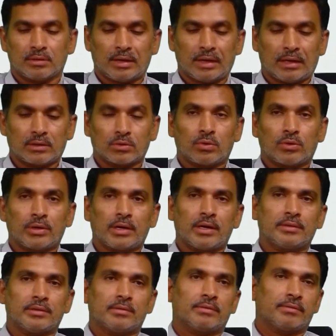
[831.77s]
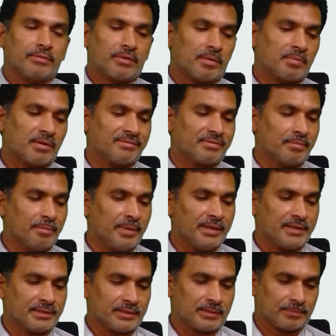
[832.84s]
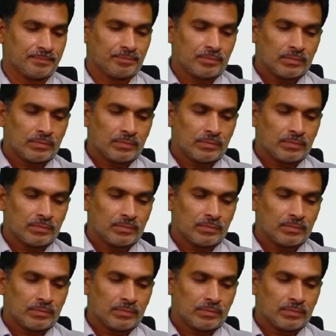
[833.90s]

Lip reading: encoded in the form of bits.